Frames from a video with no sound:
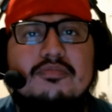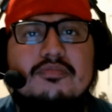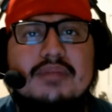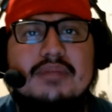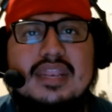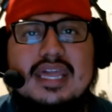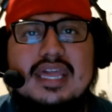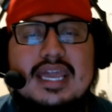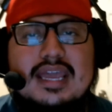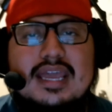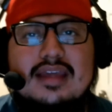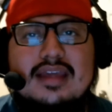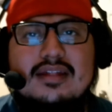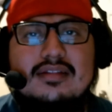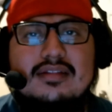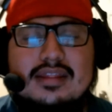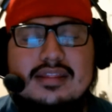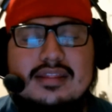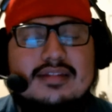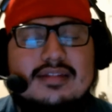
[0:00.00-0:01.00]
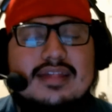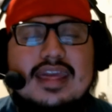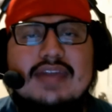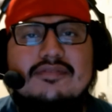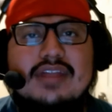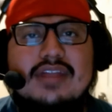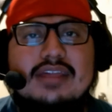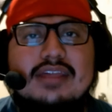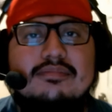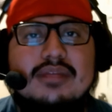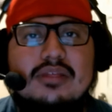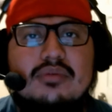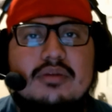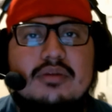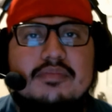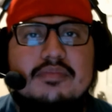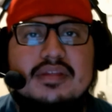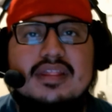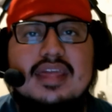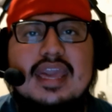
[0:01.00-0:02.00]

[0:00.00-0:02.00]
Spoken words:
but it doesn't have like melee weapons.